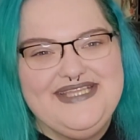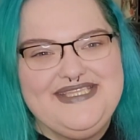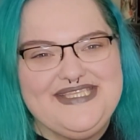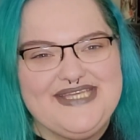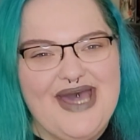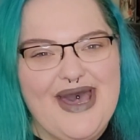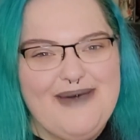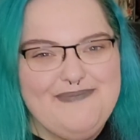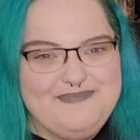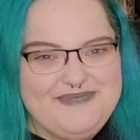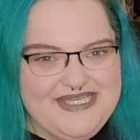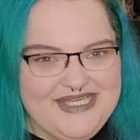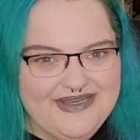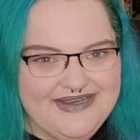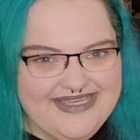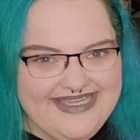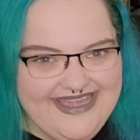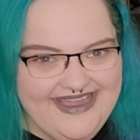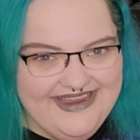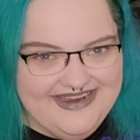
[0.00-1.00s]
top tier
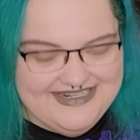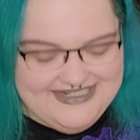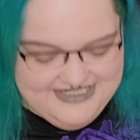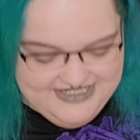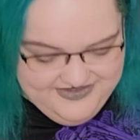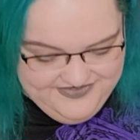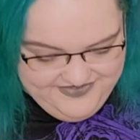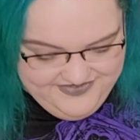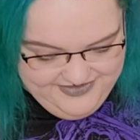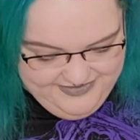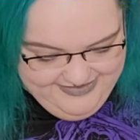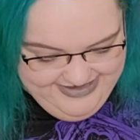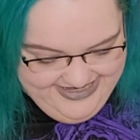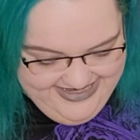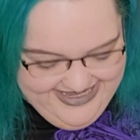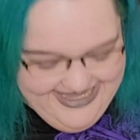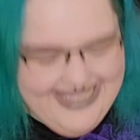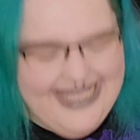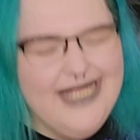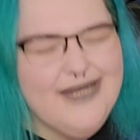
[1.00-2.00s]
character for
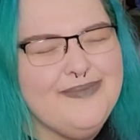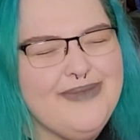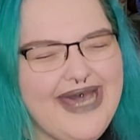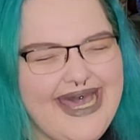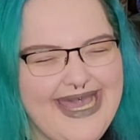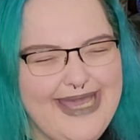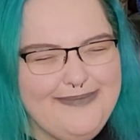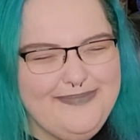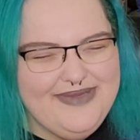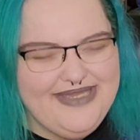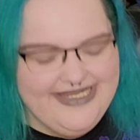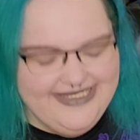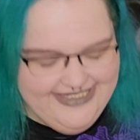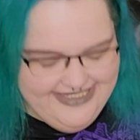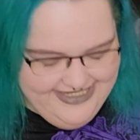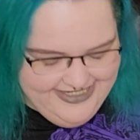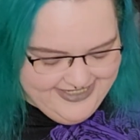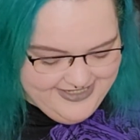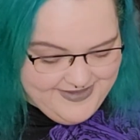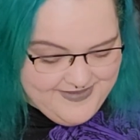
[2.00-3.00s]
me, in my
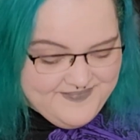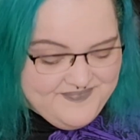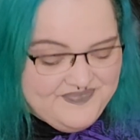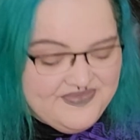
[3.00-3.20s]
opinion.